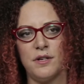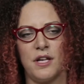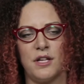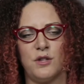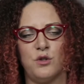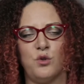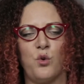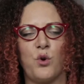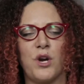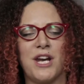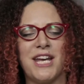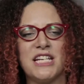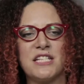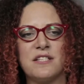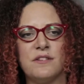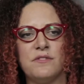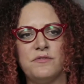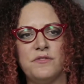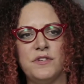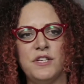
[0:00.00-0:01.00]
And Durraya
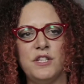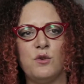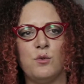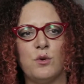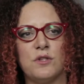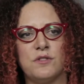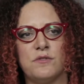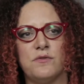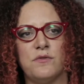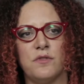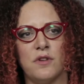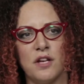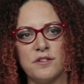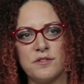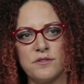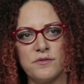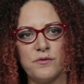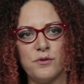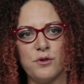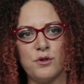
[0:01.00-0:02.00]
Shafiq was a
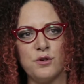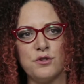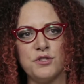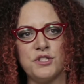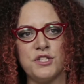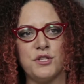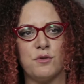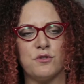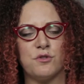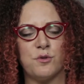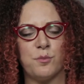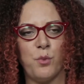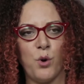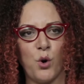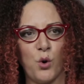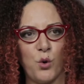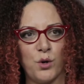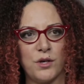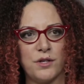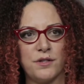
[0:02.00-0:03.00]
philosopher, she was a
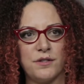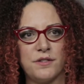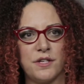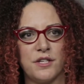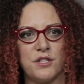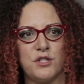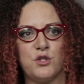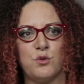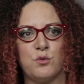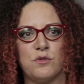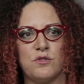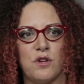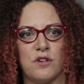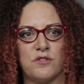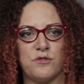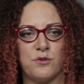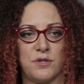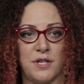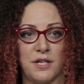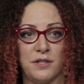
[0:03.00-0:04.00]
poet, and she was
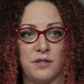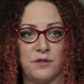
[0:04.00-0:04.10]
also an